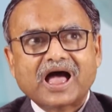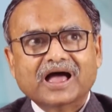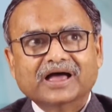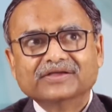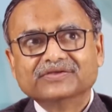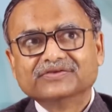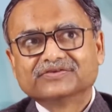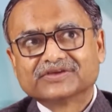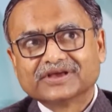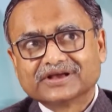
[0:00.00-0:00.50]

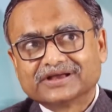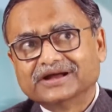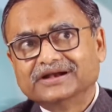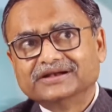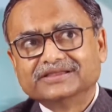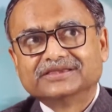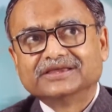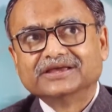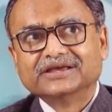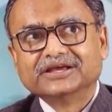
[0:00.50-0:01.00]
And
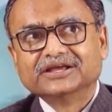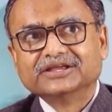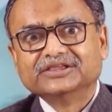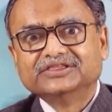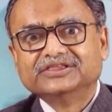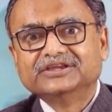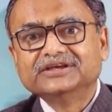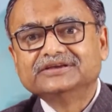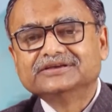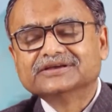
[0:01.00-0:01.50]
second
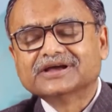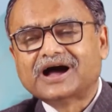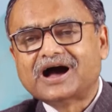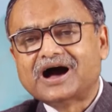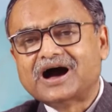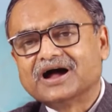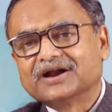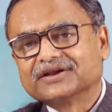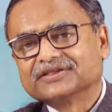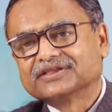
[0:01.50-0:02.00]
thing, these
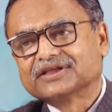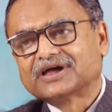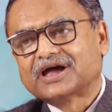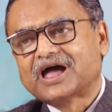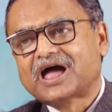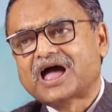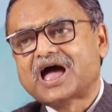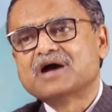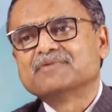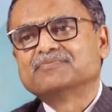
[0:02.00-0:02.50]
are the
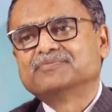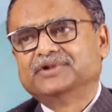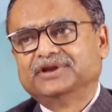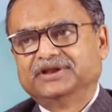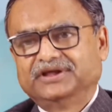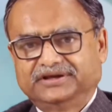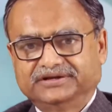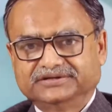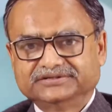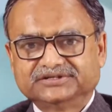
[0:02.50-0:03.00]

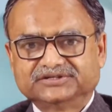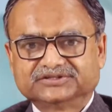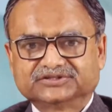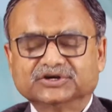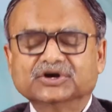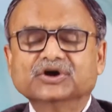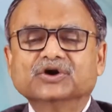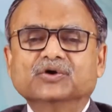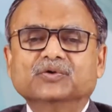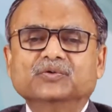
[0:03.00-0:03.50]
happenings
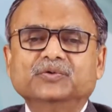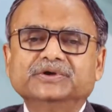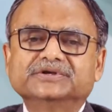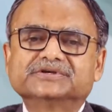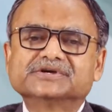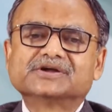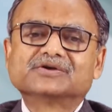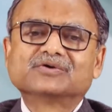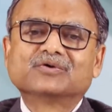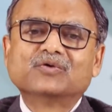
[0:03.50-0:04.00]

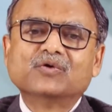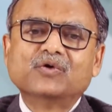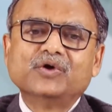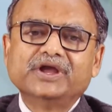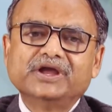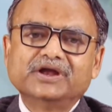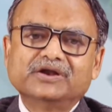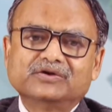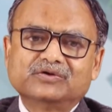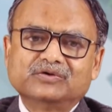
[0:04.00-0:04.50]
which are
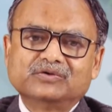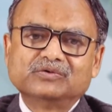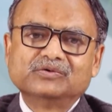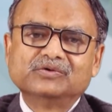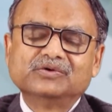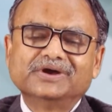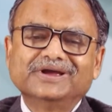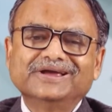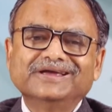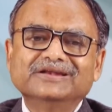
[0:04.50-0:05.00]
going
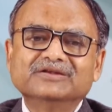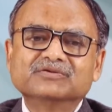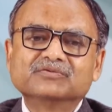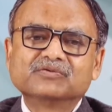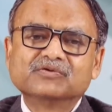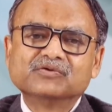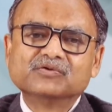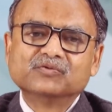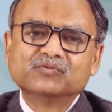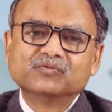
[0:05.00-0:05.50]
to
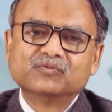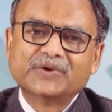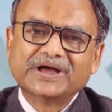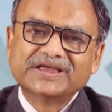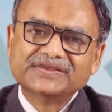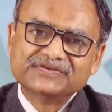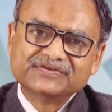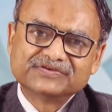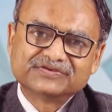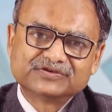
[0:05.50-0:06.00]

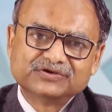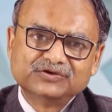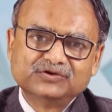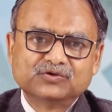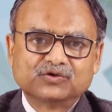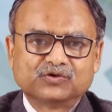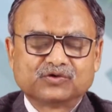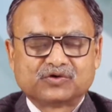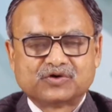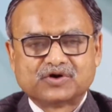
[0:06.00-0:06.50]
influence
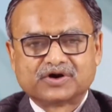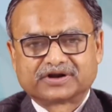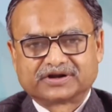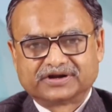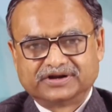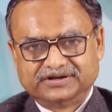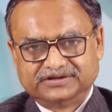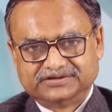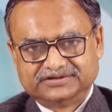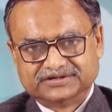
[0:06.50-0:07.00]
your
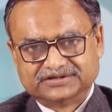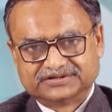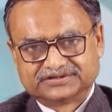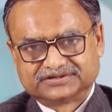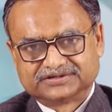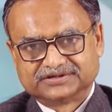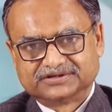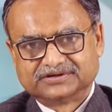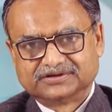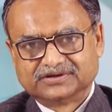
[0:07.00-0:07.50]

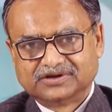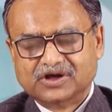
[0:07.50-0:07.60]
organization,